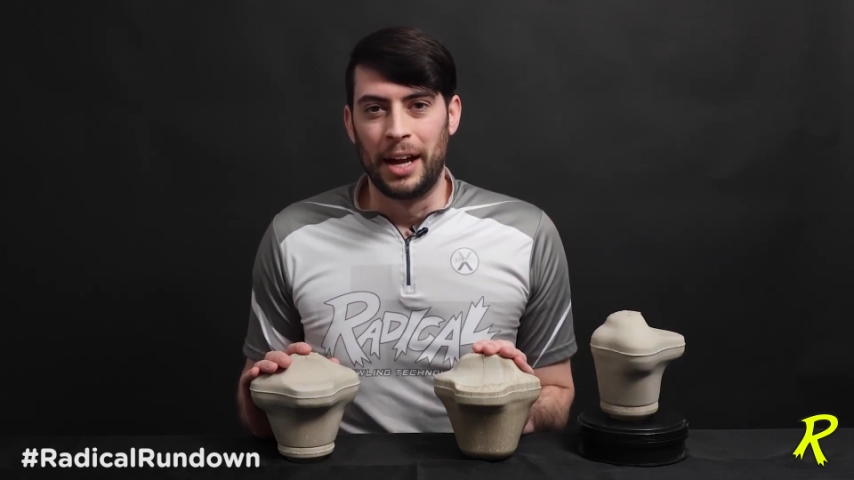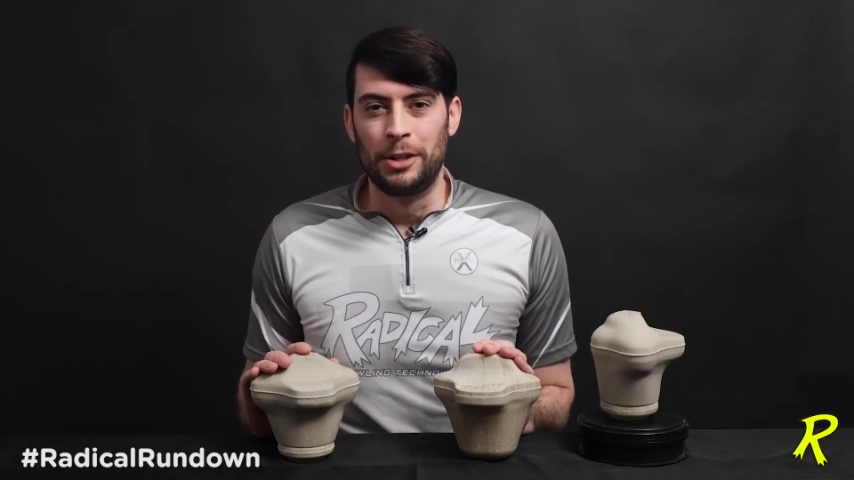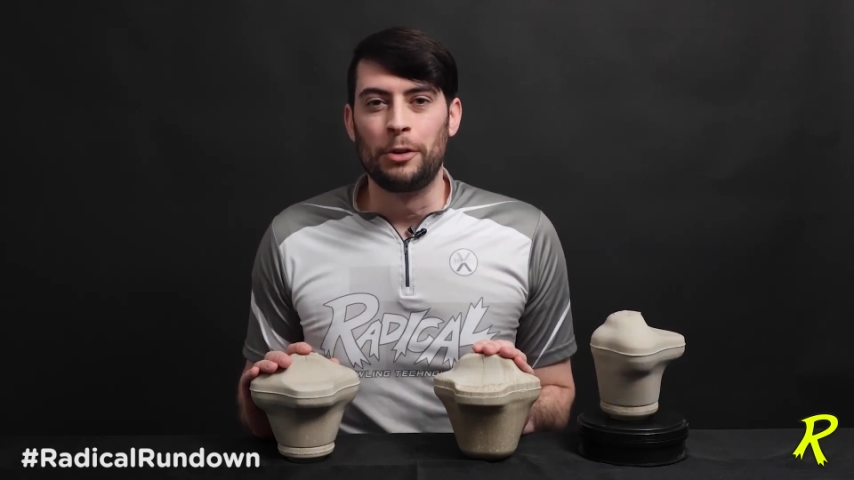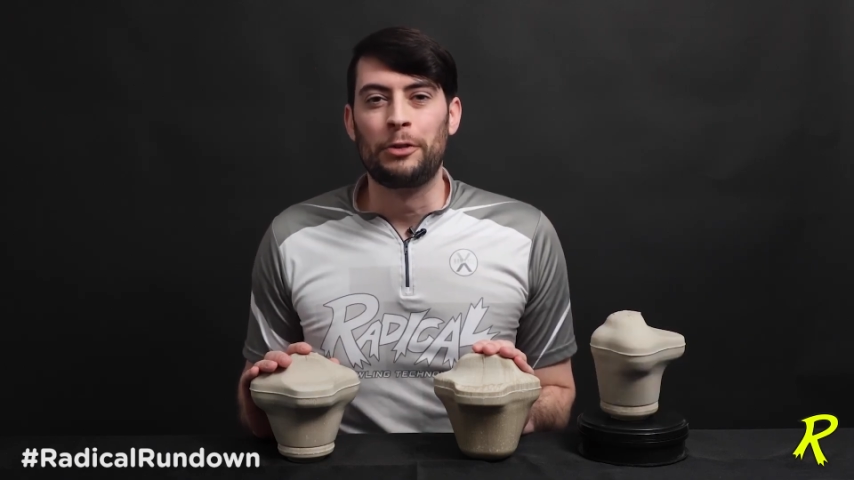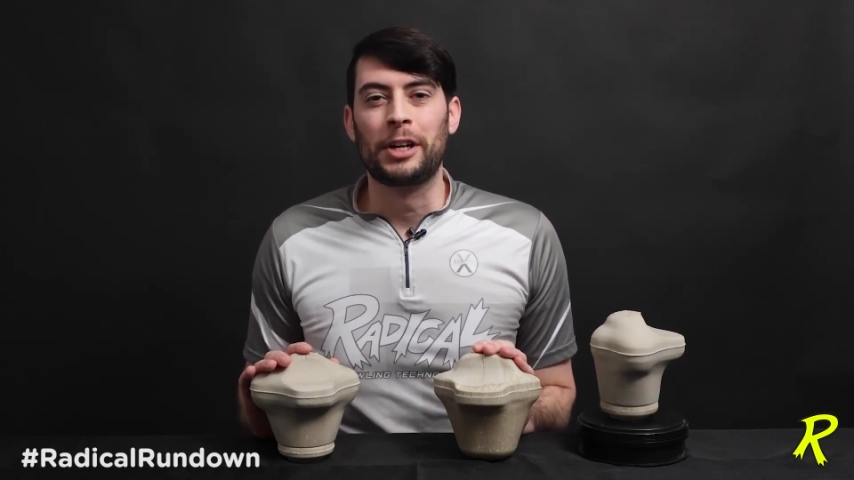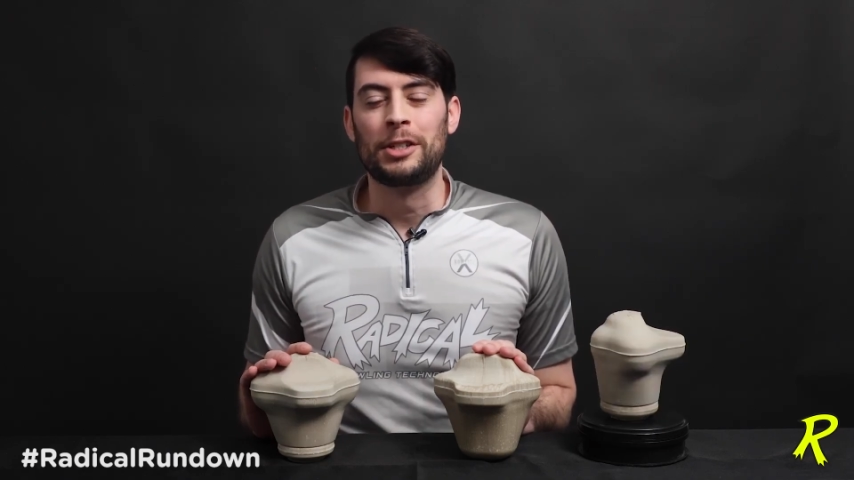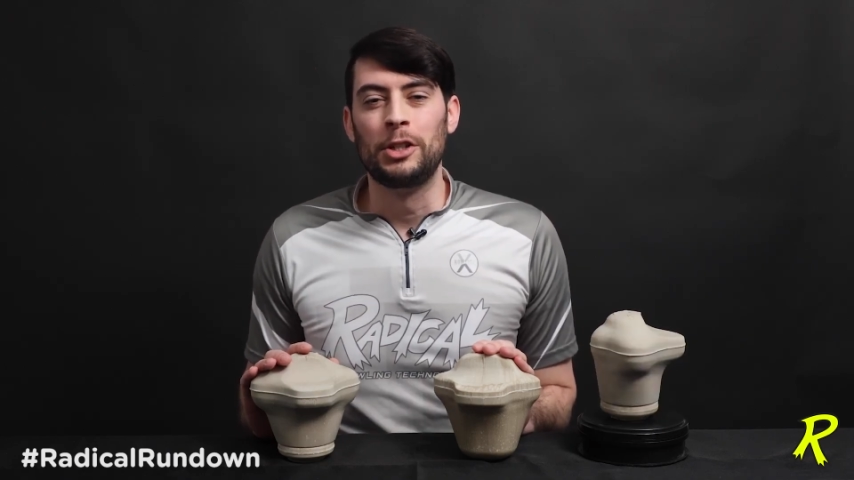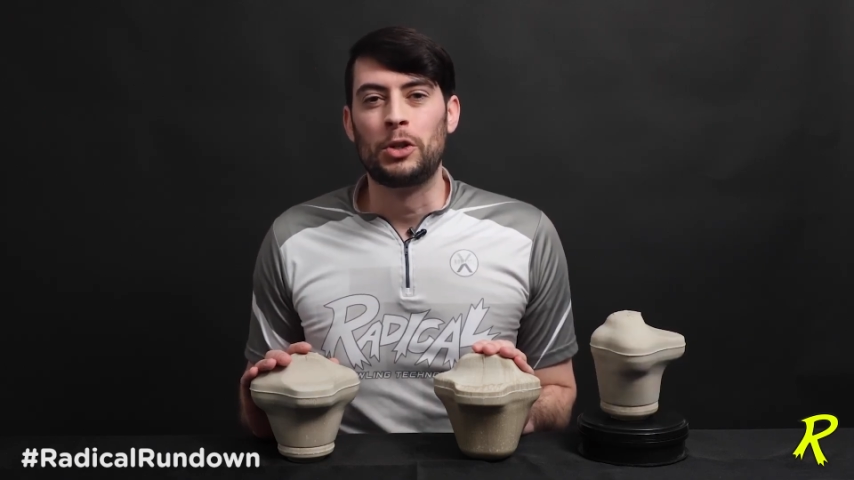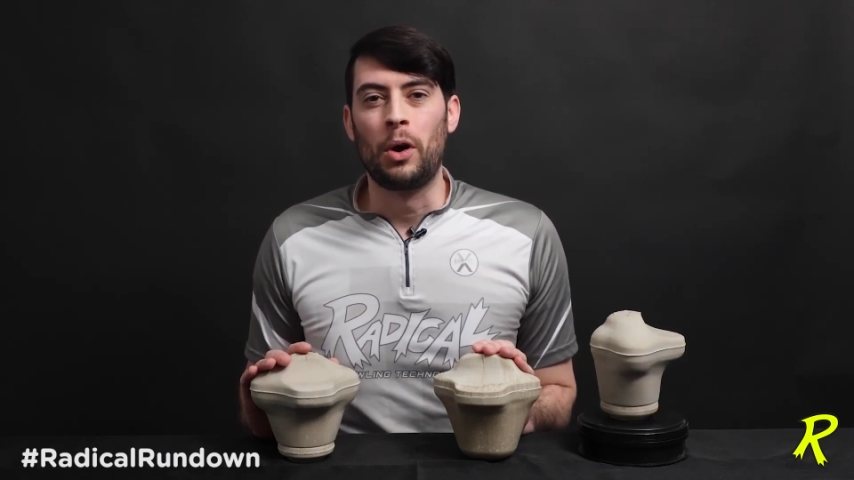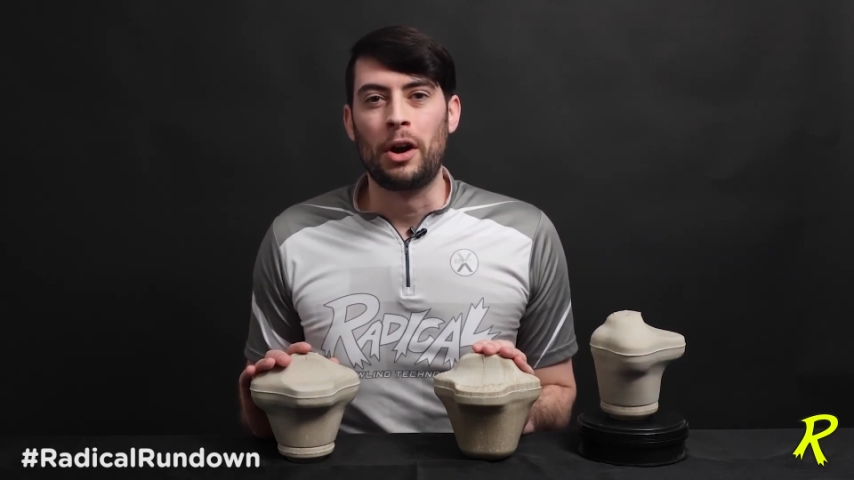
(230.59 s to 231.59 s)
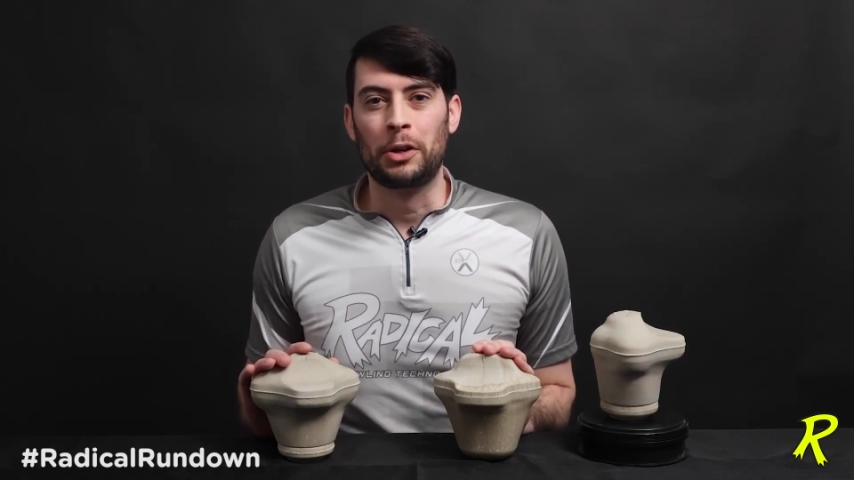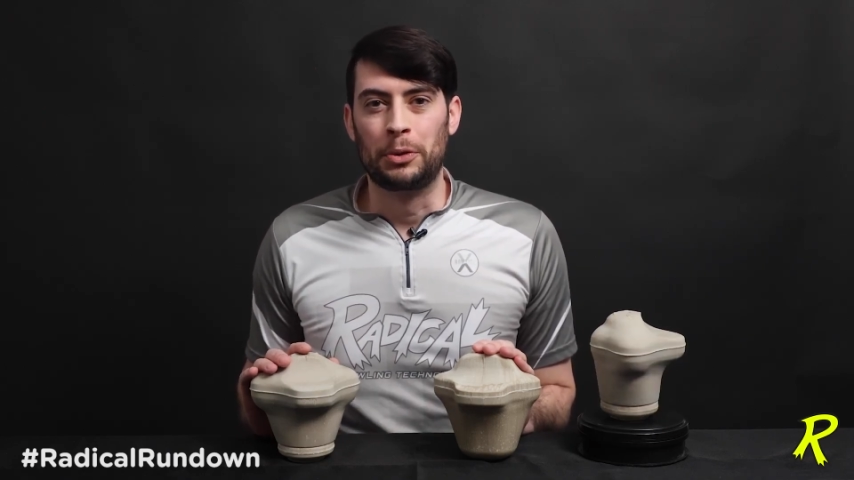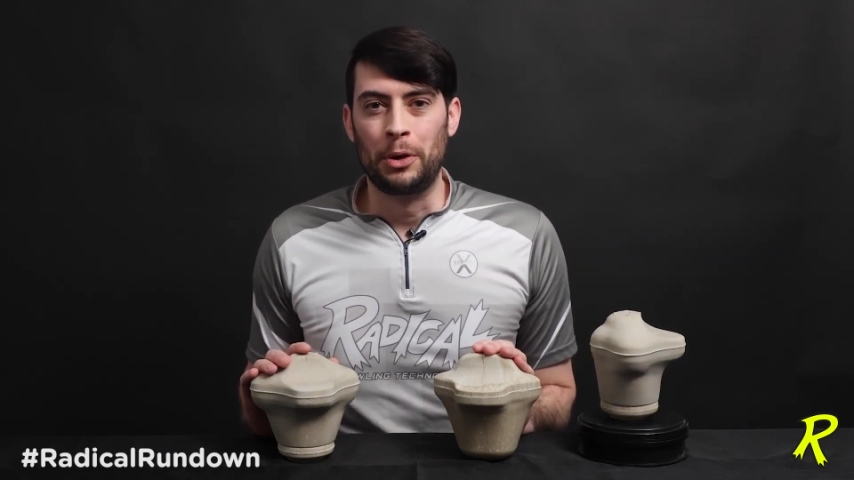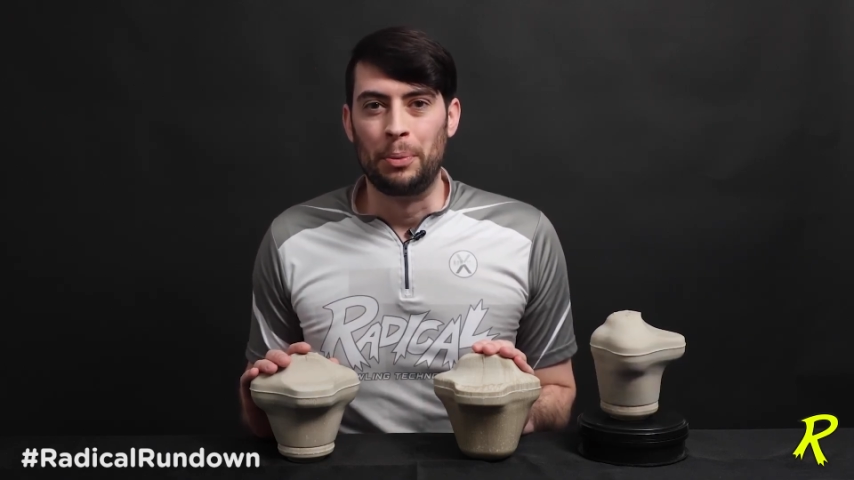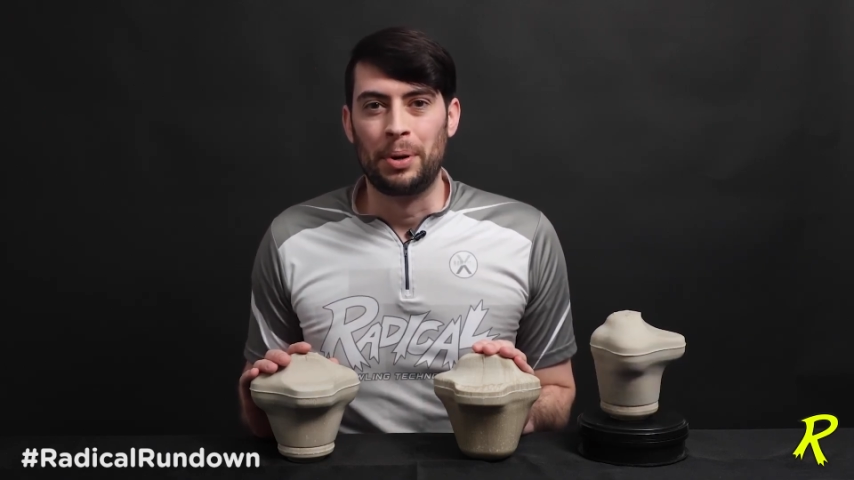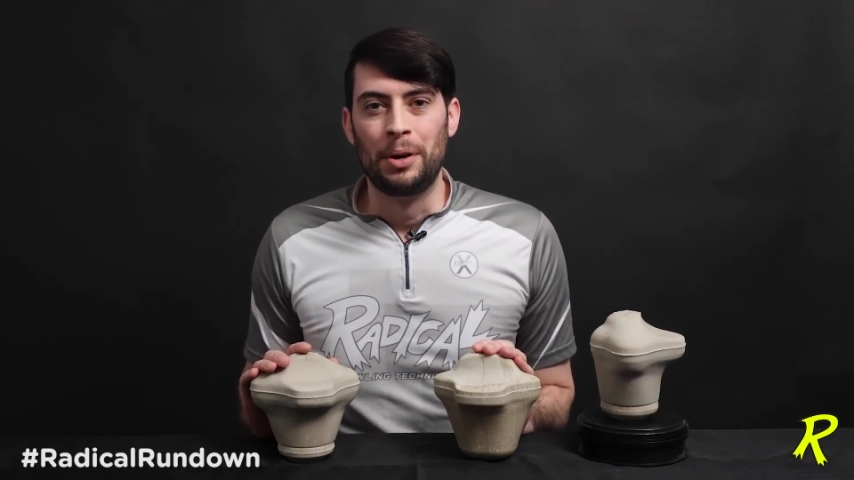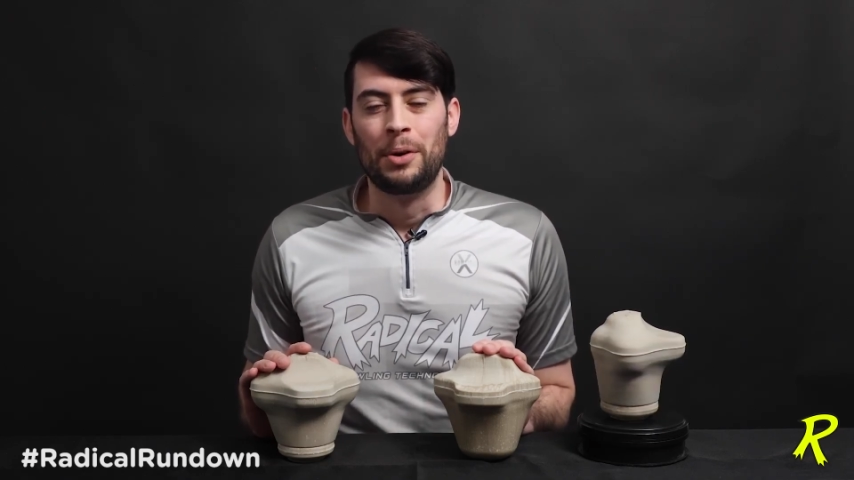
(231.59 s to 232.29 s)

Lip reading: and don't forget to join our group,